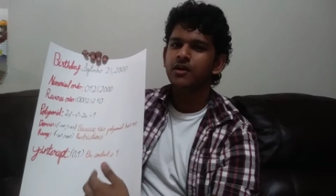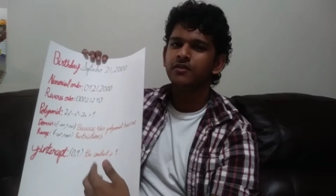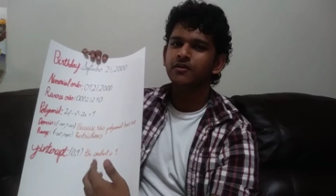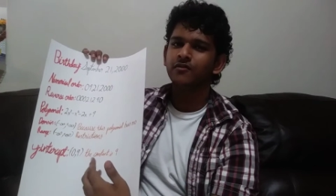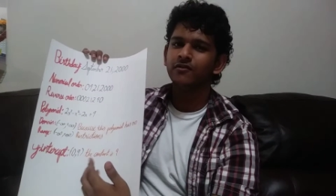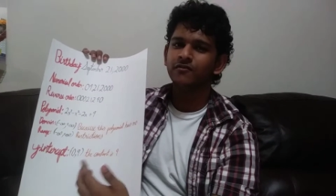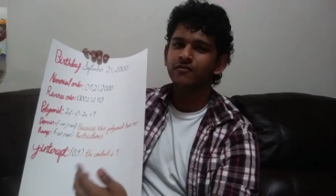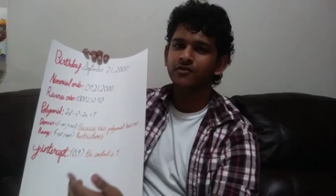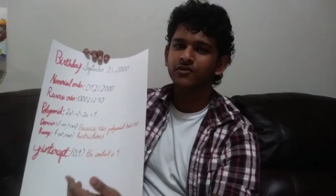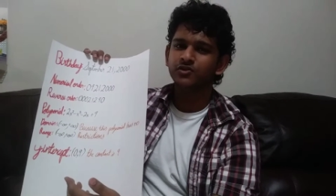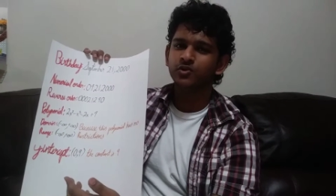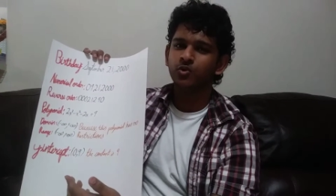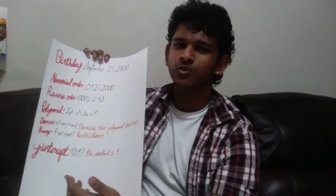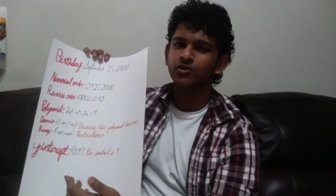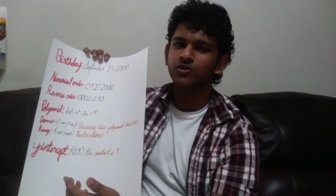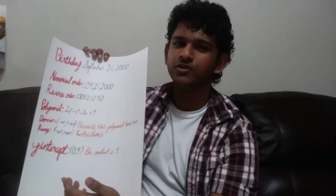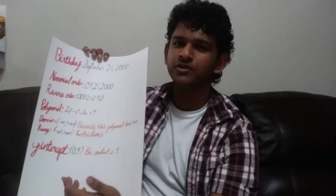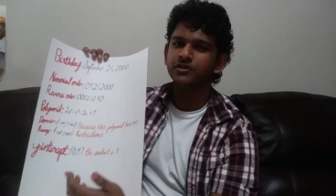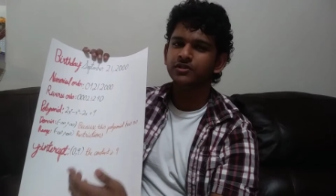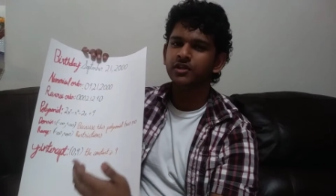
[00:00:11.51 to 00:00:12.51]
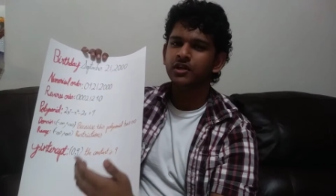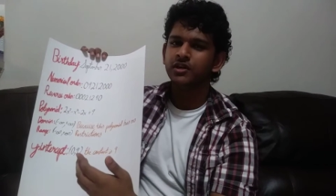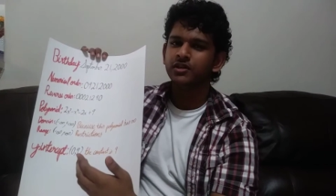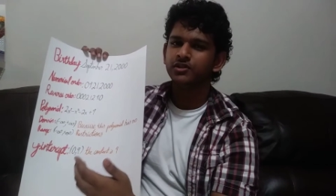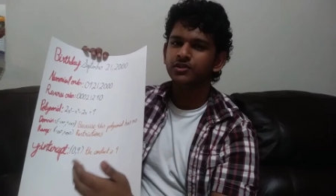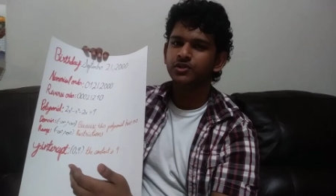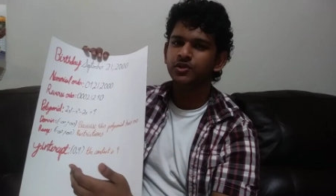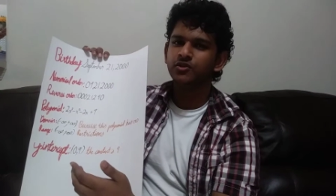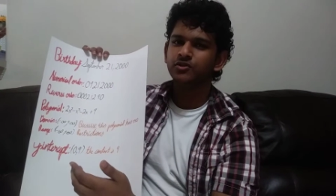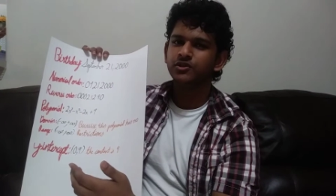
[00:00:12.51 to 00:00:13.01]
The reverse order is
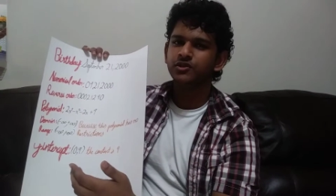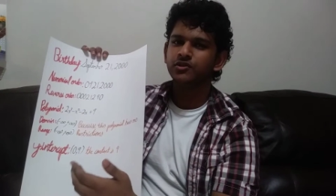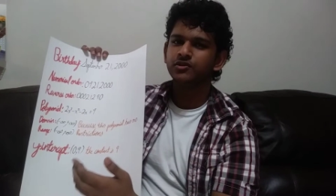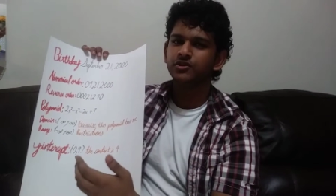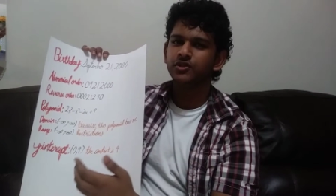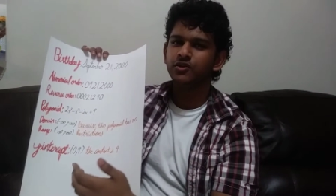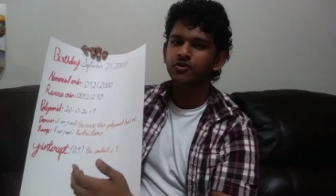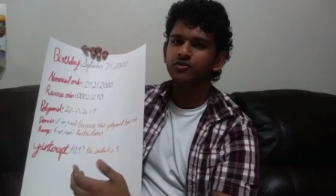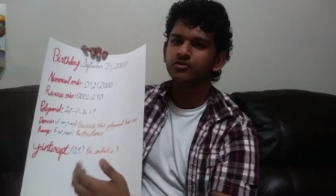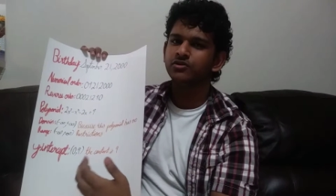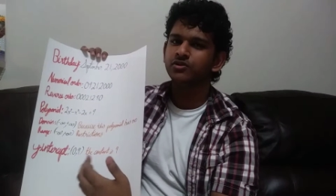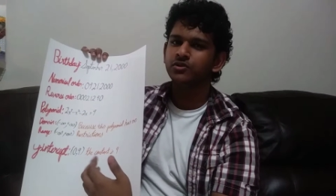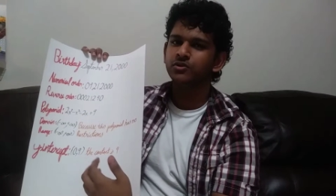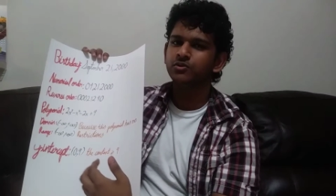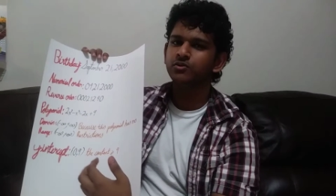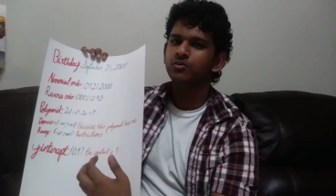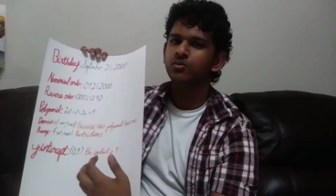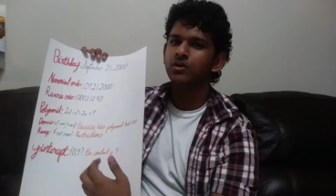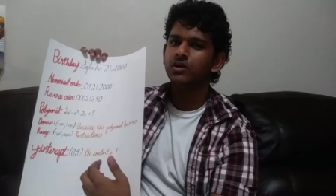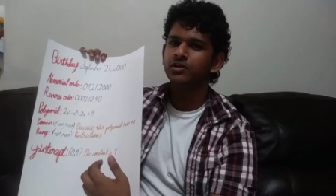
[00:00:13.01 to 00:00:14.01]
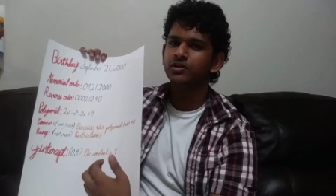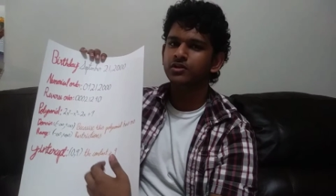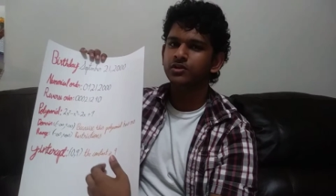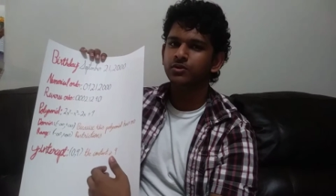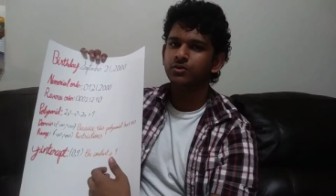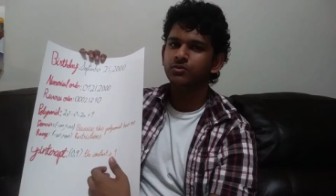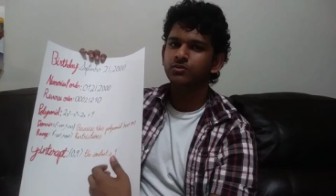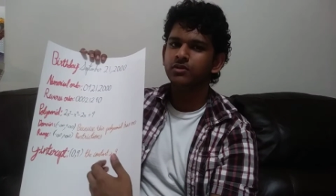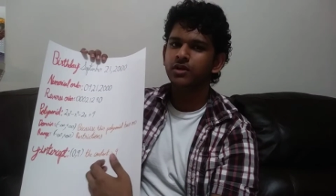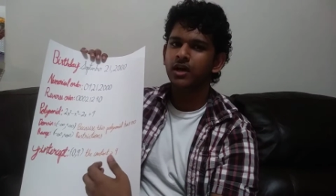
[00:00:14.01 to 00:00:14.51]

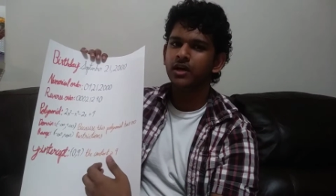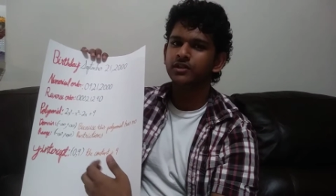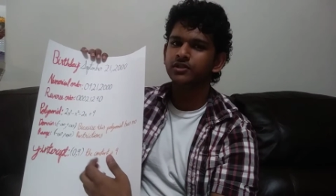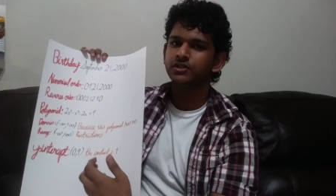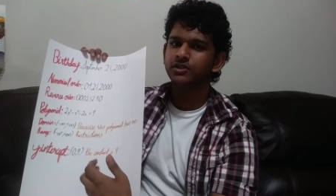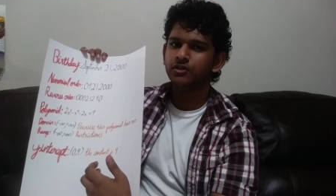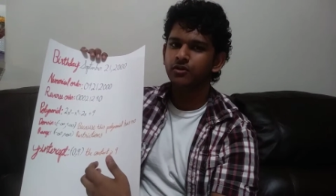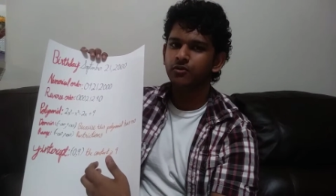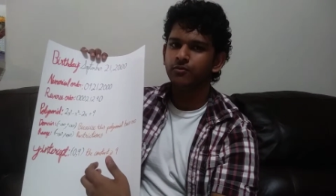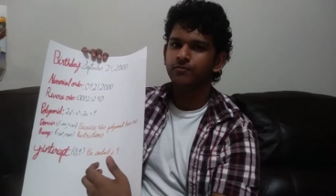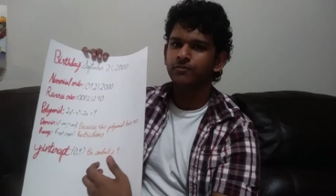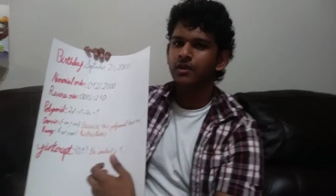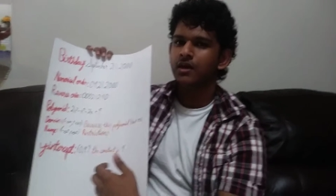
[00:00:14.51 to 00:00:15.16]
000212990.